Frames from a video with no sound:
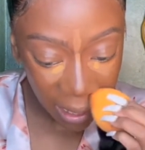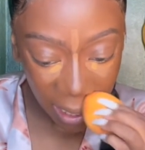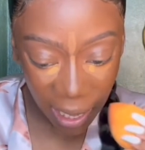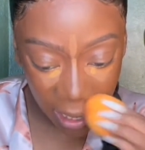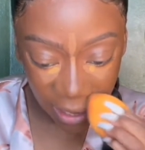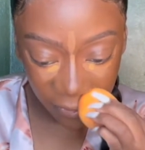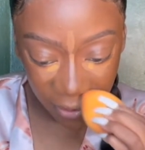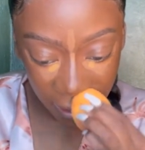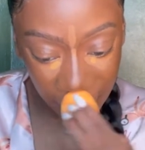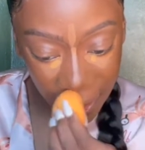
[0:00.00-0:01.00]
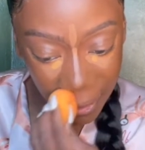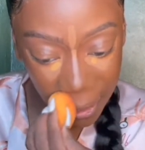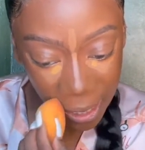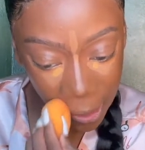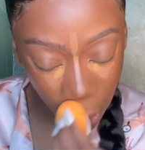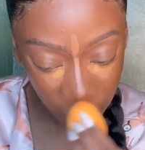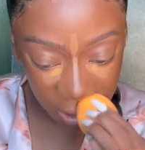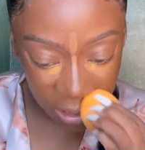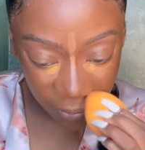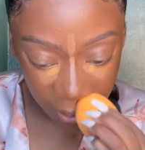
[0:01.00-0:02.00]
And I feel like in order
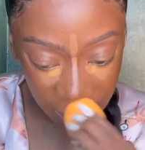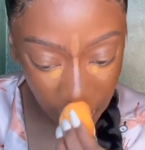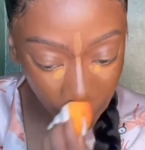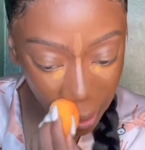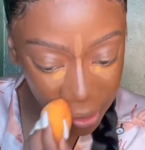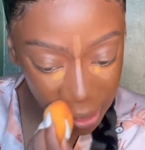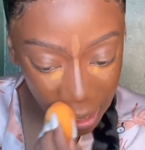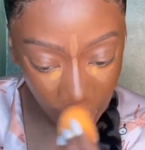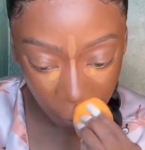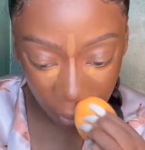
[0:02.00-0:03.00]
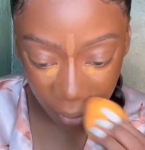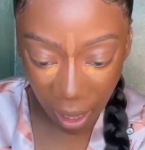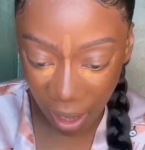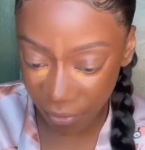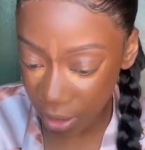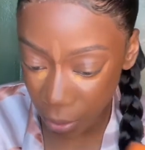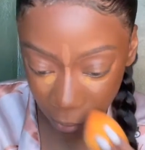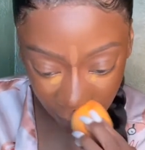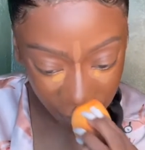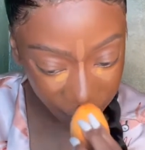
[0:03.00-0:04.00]
to be the mother that I want to be, I obviously
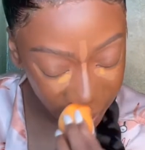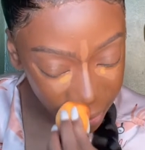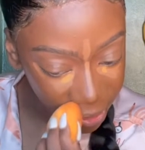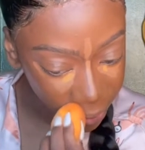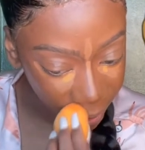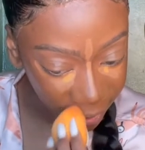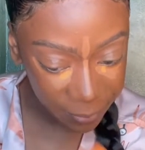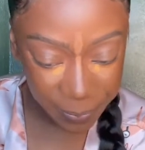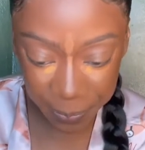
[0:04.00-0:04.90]
want to be married, right?